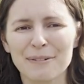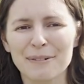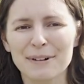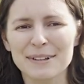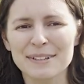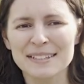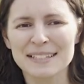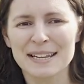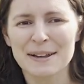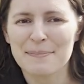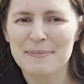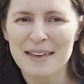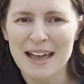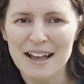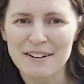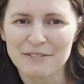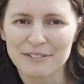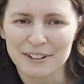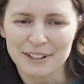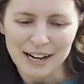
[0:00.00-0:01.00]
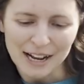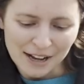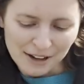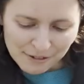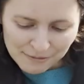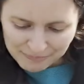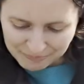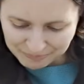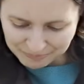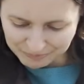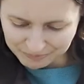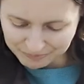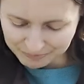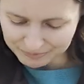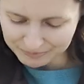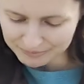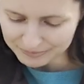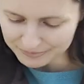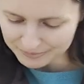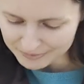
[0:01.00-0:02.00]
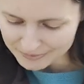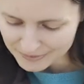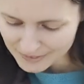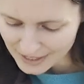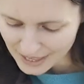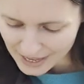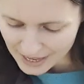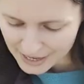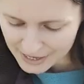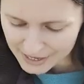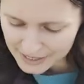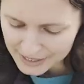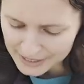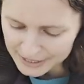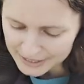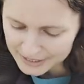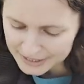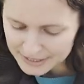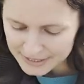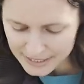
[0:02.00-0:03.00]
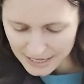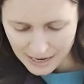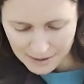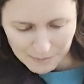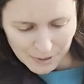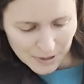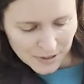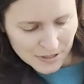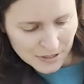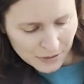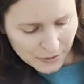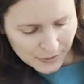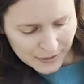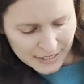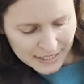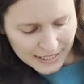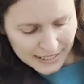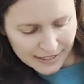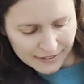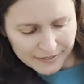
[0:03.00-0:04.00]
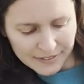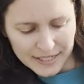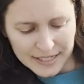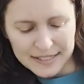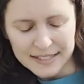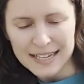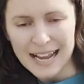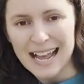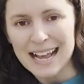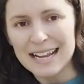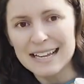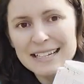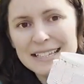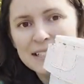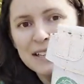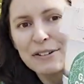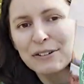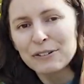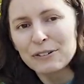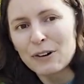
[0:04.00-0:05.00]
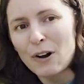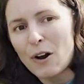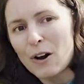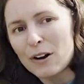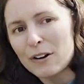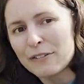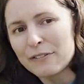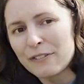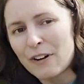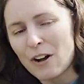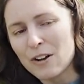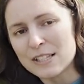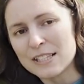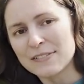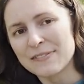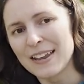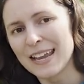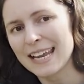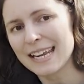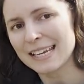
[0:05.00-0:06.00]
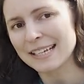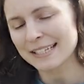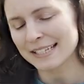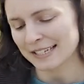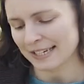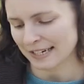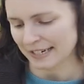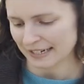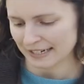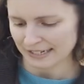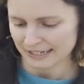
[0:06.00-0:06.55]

we'll skip that for now. And I'm also going to give these guys rock phosphate